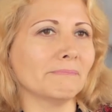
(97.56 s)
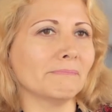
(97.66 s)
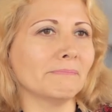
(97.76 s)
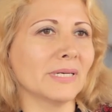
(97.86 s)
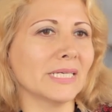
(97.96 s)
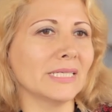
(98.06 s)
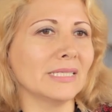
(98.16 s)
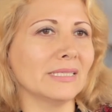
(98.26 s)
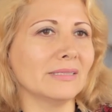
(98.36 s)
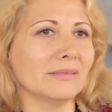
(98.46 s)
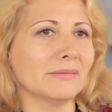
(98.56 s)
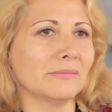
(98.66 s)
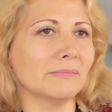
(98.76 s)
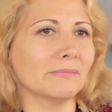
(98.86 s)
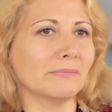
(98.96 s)
My
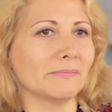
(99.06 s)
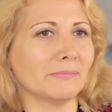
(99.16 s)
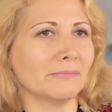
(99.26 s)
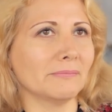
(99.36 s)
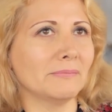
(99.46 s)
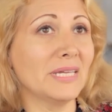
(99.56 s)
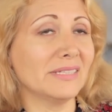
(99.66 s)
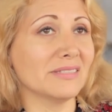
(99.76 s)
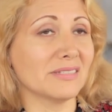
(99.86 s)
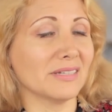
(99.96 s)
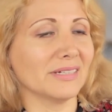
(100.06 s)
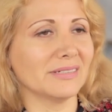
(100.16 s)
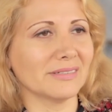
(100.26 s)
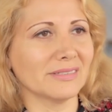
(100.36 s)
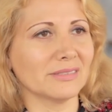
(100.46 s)
big
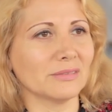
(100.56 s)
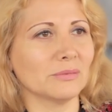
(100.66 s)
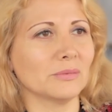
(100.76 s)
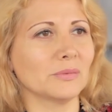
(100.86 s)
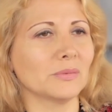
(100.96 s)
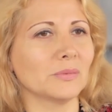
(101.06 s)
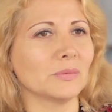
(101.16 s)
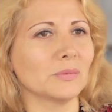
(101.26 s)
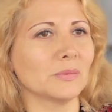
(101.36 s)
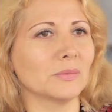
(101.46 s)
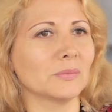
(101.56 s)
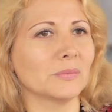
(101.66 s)
desire is to to